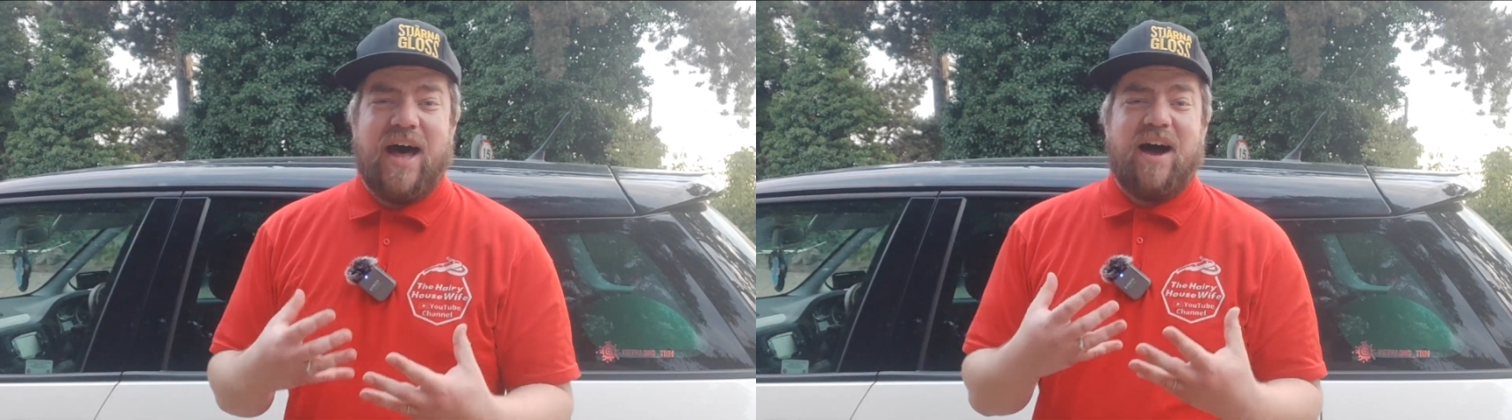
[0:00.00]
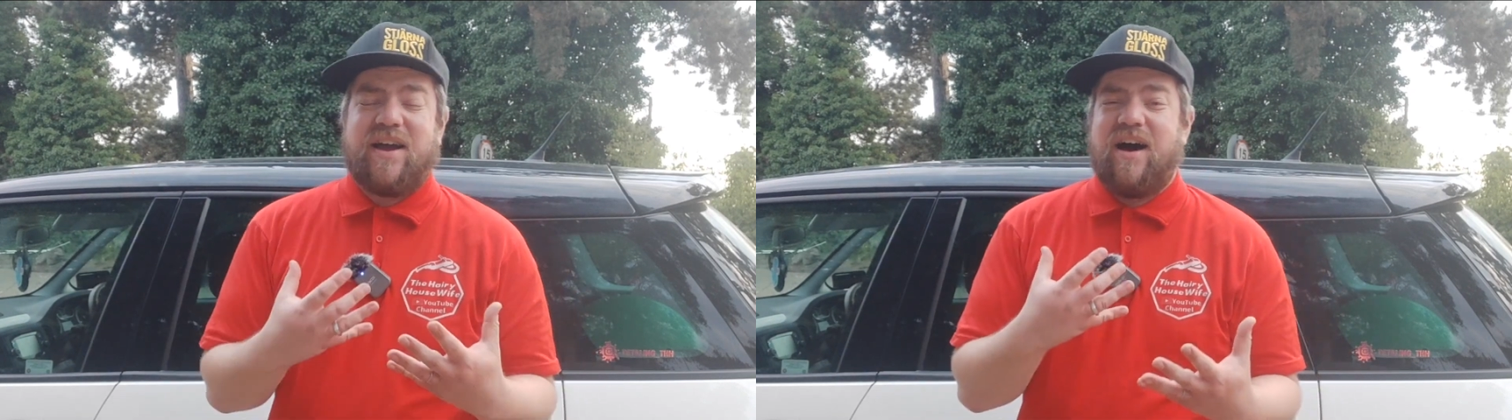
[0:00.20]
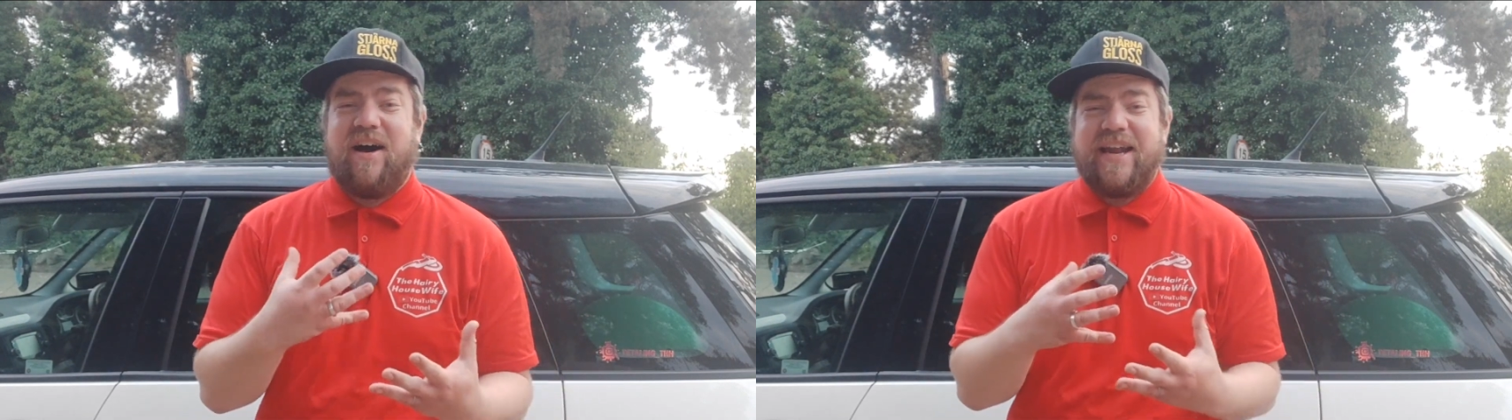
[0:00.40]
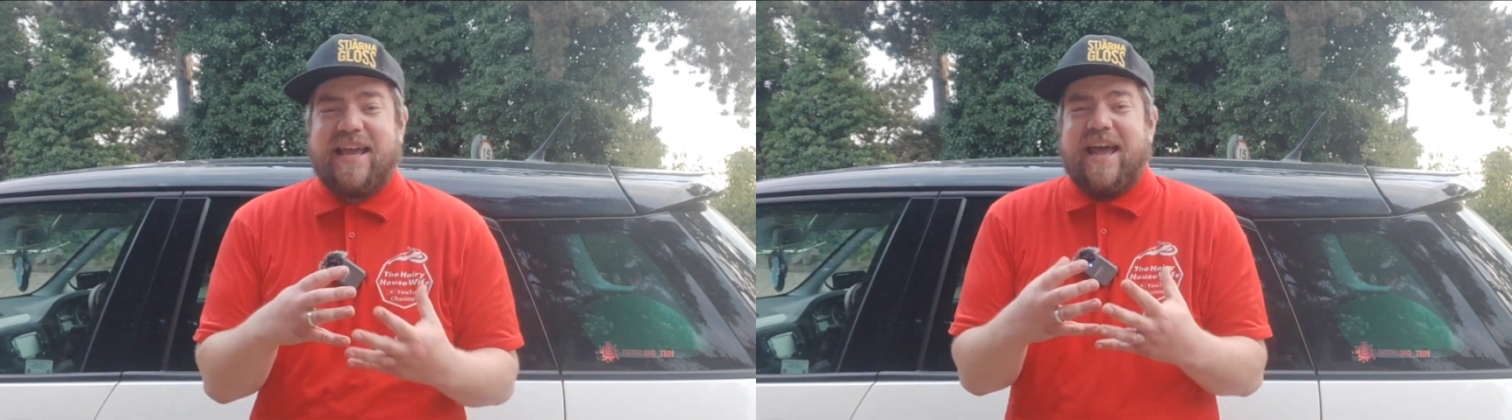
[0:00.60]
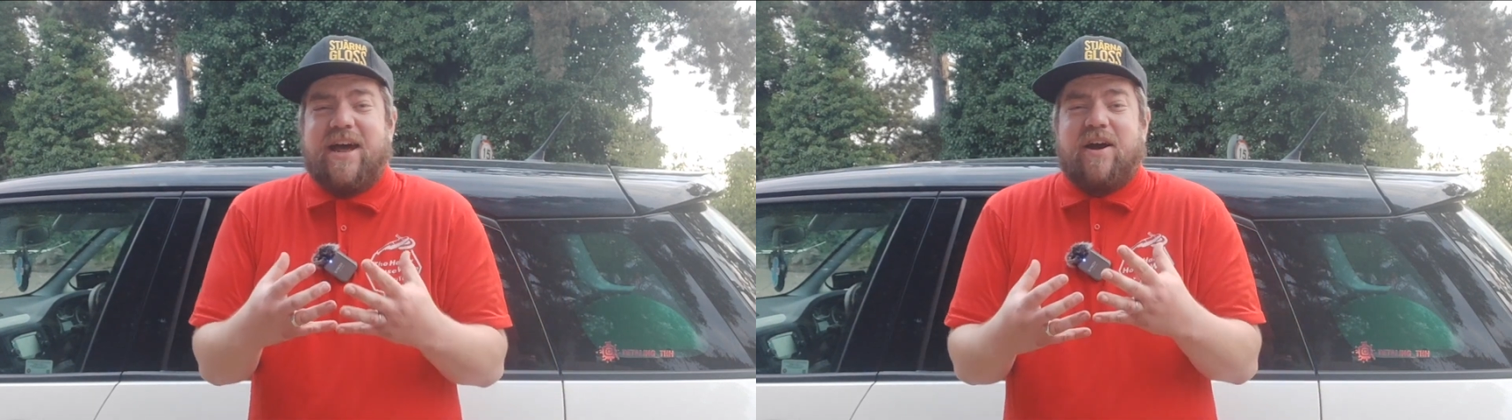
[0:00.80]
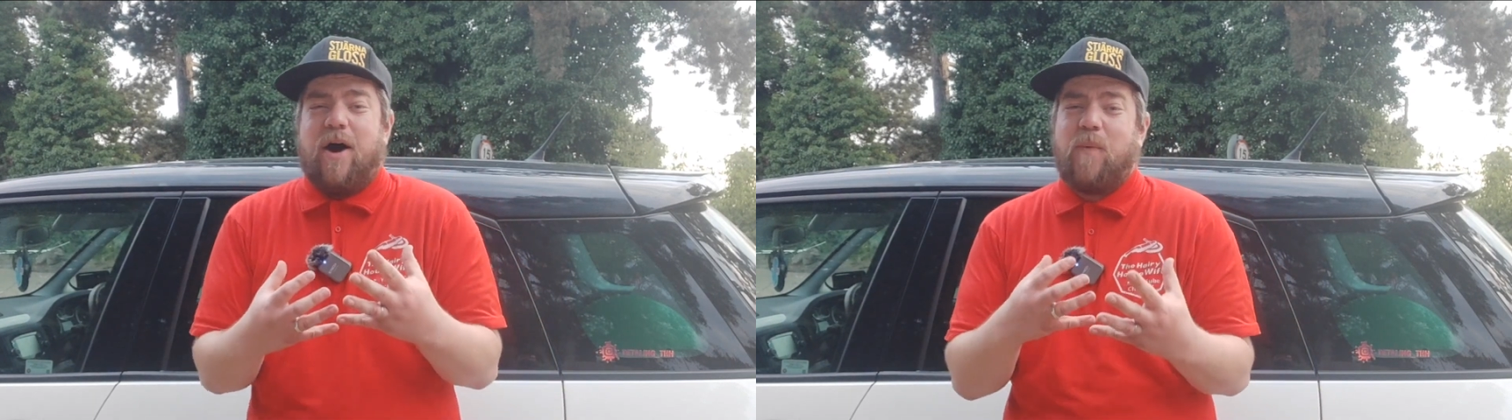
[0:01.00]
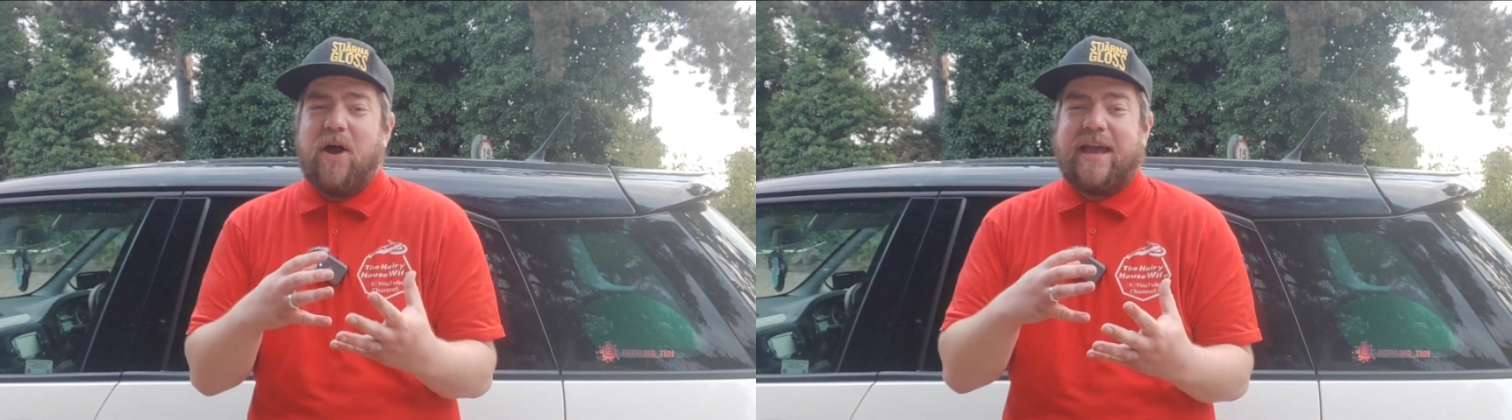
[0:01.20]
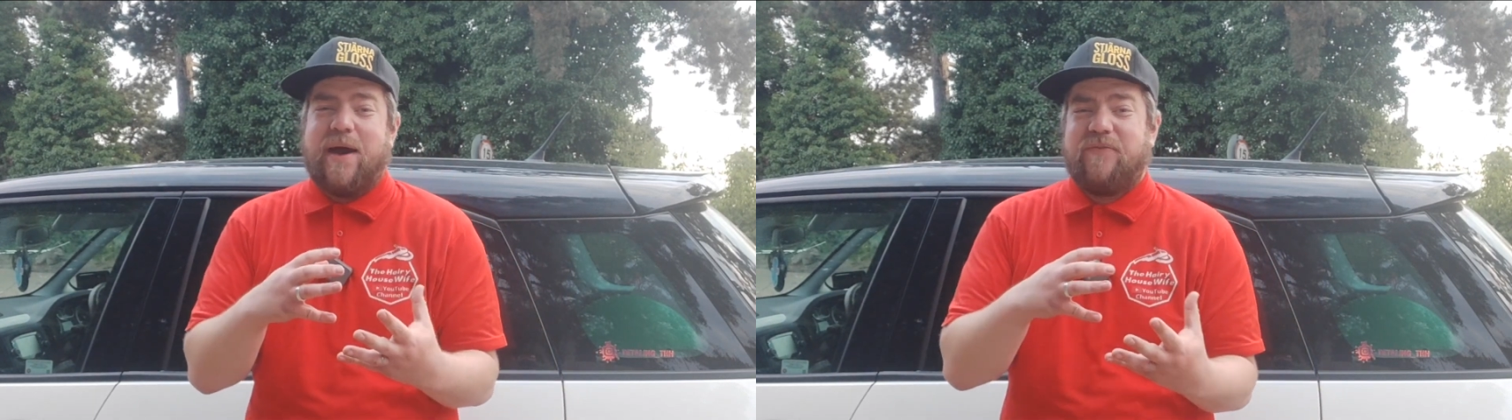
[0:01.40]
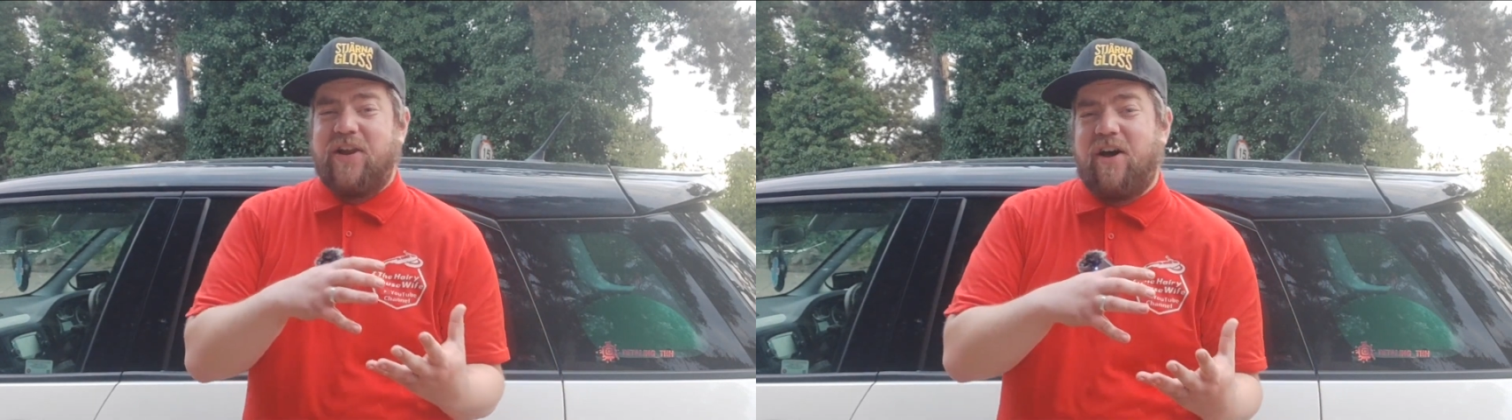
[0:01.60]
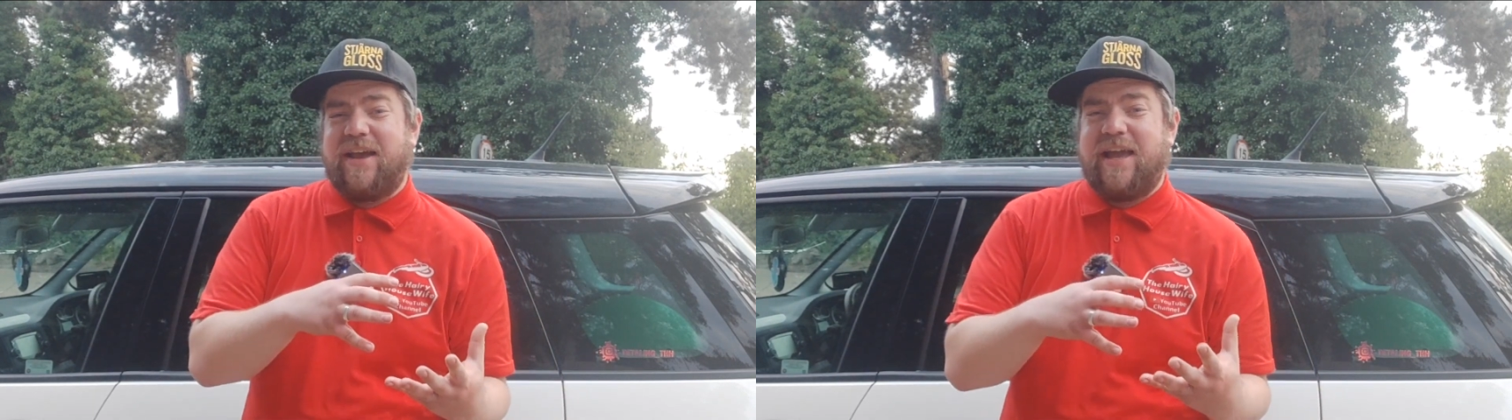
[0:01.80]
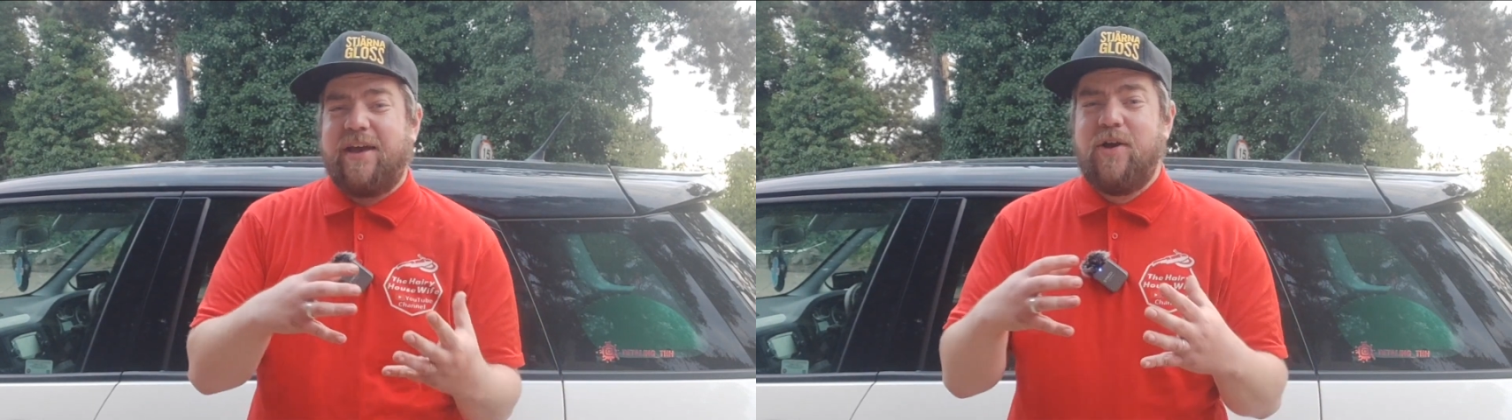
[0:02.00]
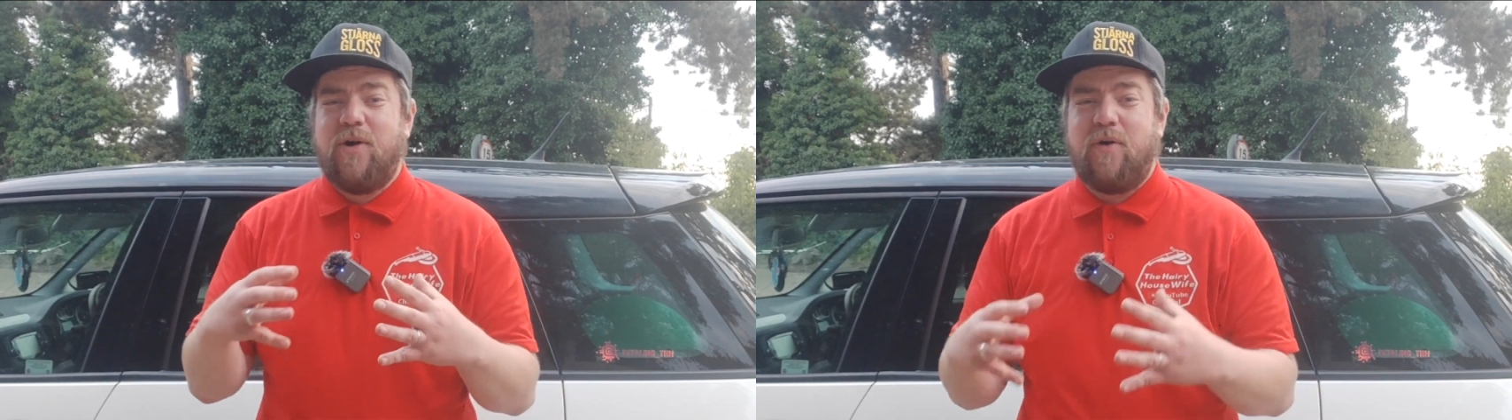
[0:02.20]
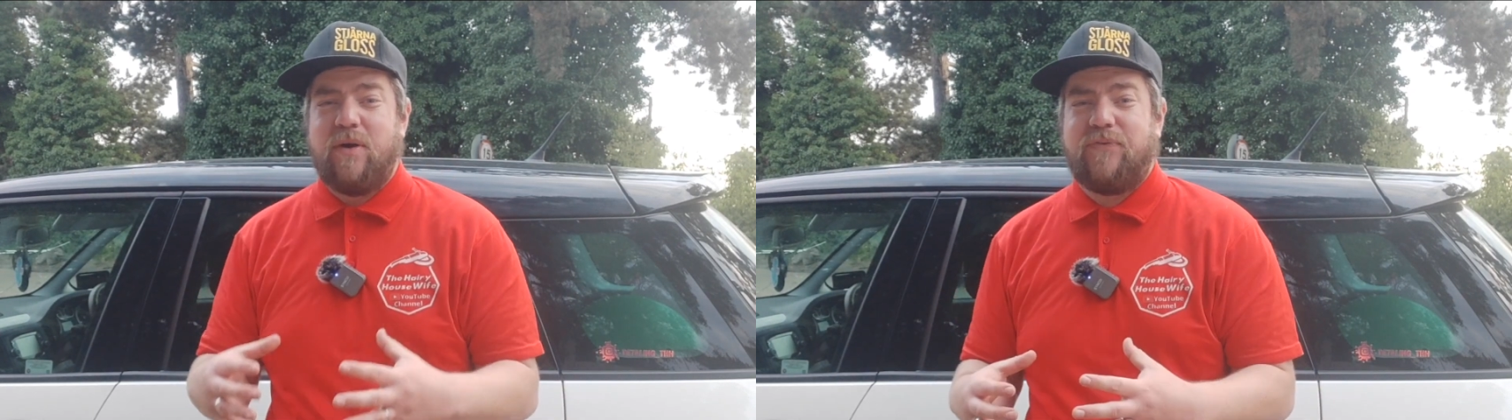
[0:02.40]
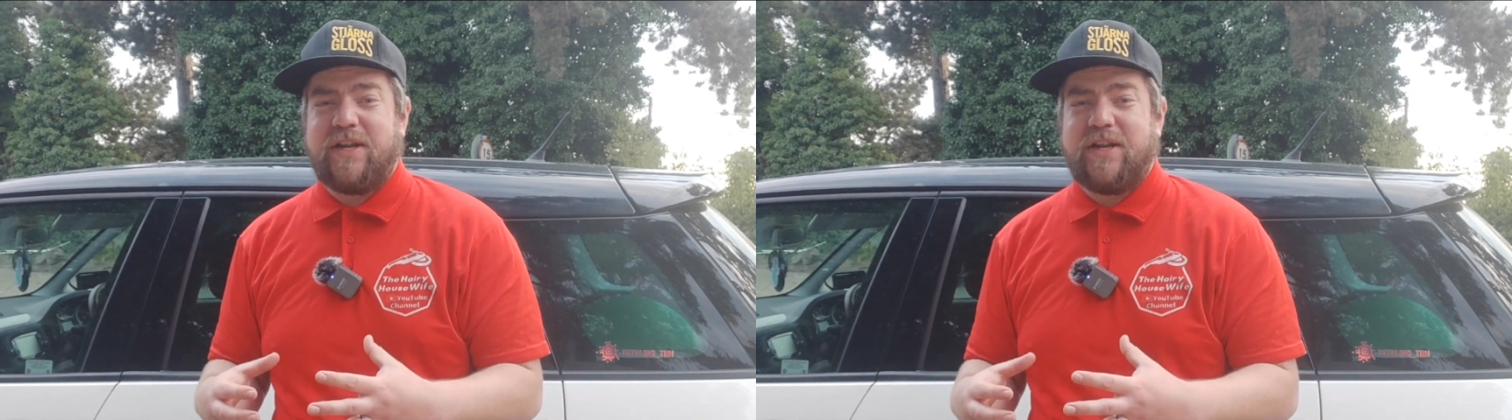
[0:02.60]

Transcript: I can't work out if I like it or if I